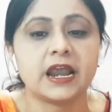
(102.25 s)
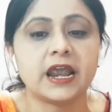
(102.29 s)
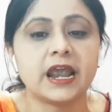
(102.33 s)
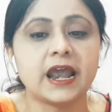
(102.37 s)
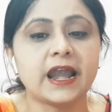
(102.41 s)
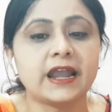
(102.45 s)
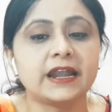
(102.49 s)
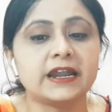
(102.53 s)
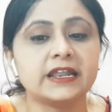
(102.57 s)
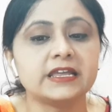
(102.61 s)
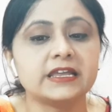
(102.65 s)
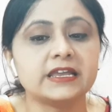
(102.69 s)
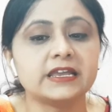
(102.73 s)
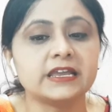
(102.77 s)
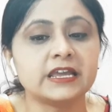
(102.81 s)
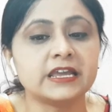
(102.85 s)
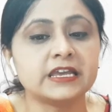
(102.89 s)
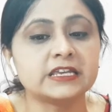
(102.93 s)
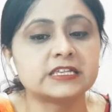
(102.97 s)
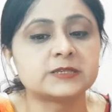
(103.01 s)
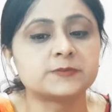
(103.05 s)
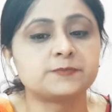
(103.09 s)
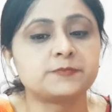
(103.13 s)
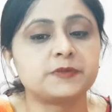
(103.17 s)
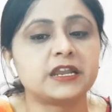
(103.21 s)
and A
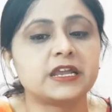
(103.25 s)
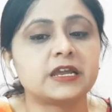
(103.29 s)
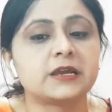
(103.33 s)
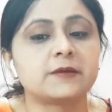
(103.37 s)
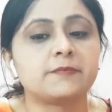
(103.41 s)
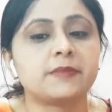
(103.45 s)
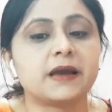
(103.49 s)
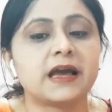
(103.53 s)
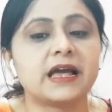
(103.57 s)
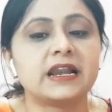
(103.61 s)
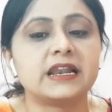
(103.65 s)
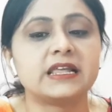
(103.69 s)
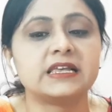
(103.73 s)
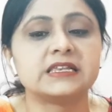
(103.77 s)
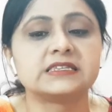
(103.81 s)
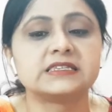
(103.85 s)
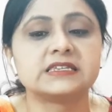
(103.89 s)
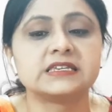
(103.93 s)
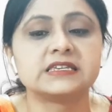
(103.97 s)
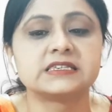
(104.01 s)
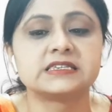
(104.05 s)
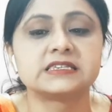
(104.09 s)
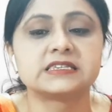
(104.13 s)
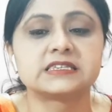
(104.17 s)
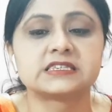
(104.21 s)
spring balance
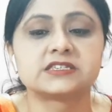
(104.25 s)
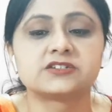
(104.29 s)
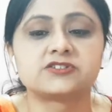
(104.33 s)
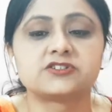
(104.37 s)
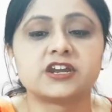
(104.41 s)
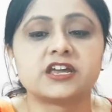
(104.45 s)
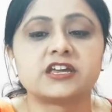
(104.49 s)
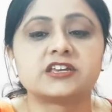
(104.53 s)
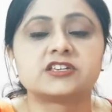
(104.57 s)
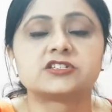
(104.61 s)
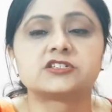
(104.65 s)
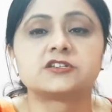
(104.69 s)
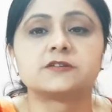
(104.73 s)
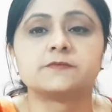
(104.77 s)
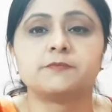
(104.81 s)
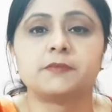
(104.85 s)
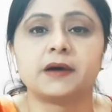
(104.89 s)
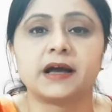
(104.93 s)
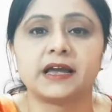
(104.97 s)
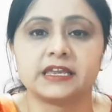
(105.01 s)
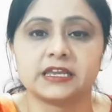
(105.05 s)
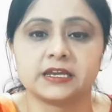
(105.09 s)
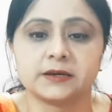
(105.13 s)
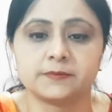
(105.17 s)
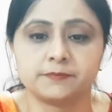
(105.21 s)
is stretched
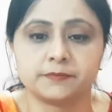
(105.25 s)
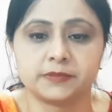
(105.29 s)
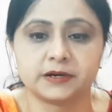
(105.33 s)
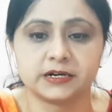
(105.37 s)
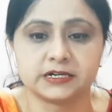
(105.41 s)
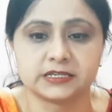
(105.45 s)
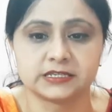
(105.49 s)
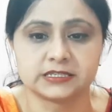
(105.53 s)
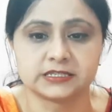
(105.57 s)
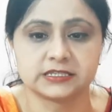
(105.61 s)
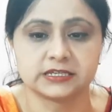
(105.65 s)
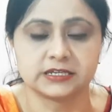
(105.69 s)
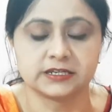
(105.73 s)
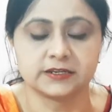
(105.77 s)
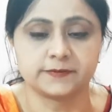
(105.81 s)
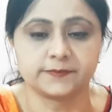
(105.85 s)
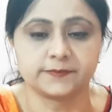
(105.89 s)
by a person.